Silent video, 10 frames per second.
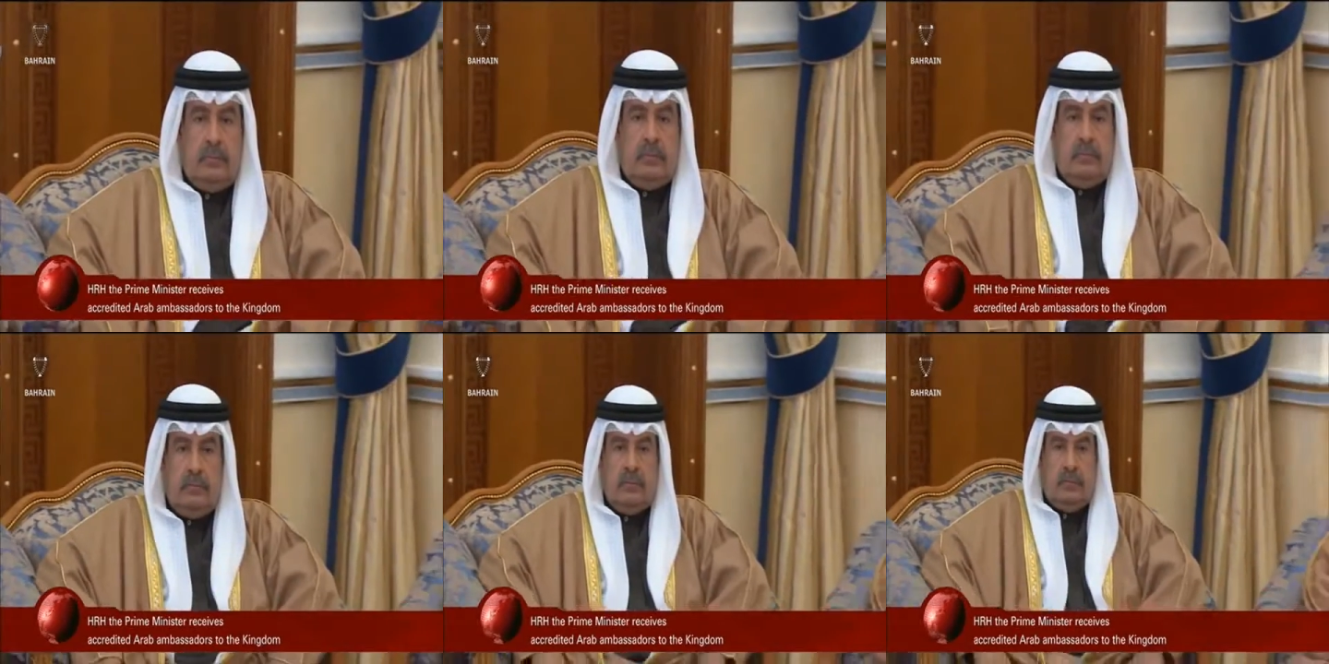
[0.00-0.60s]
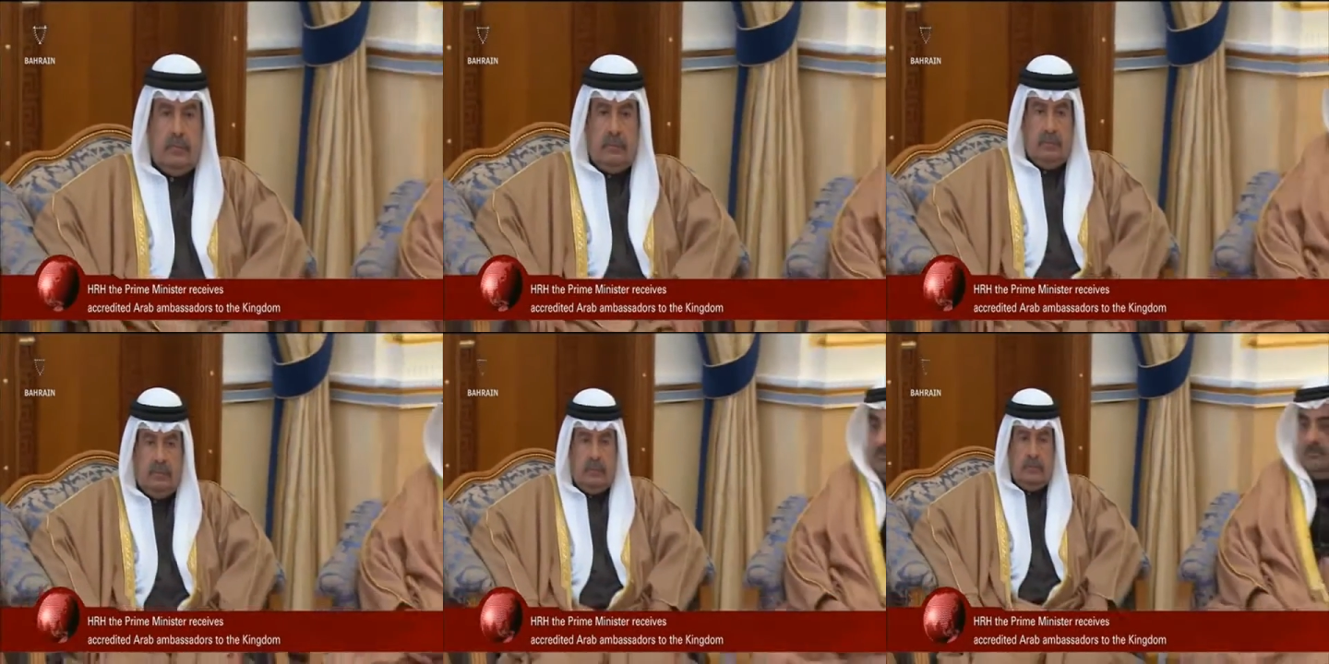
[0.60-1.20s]

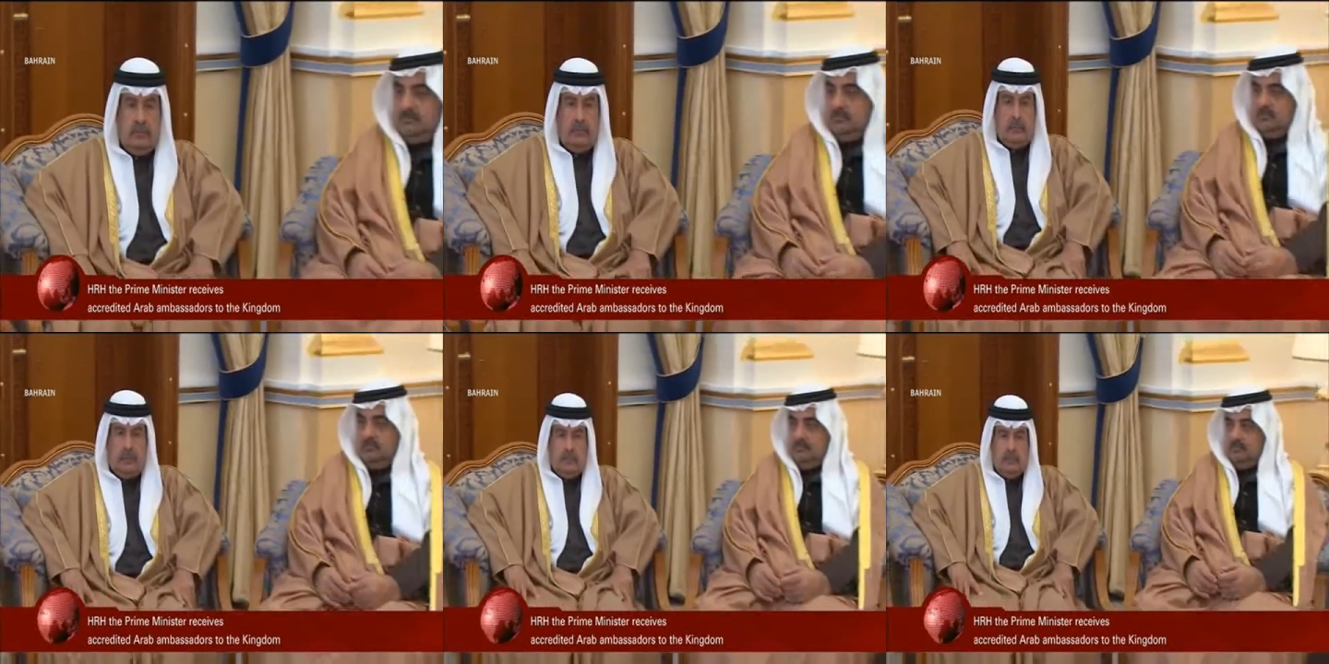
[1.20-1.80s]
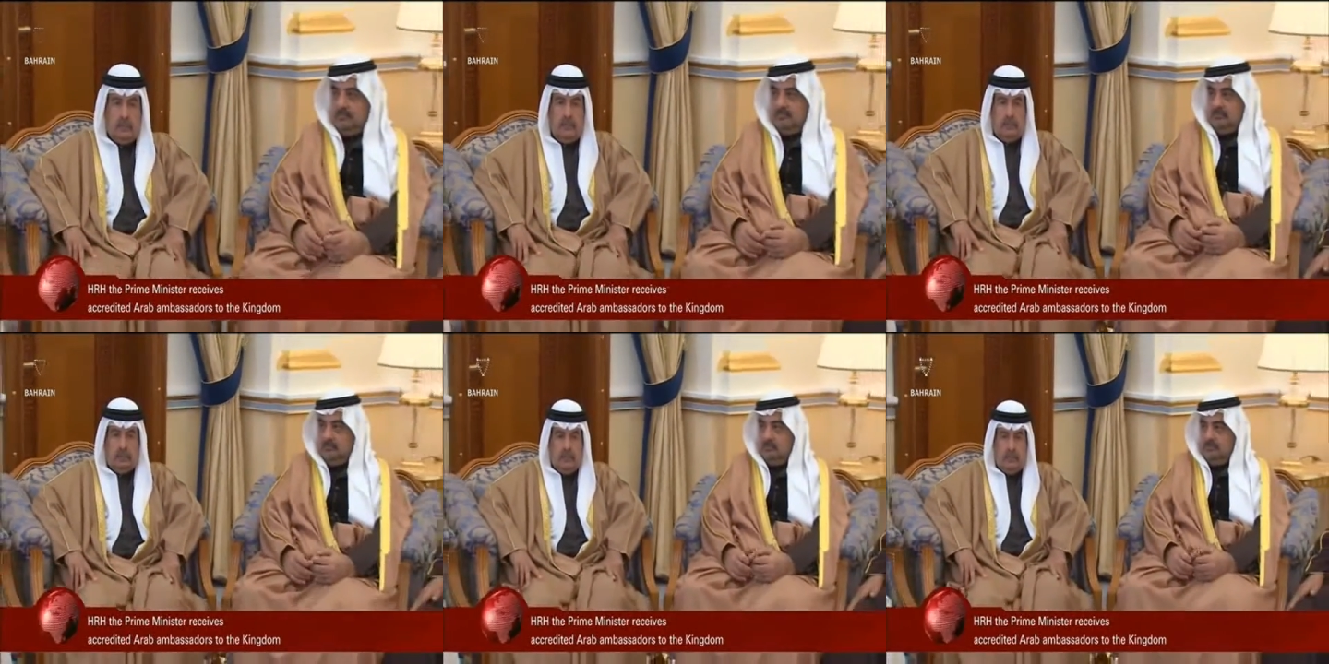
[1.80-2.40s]
Nothing is said.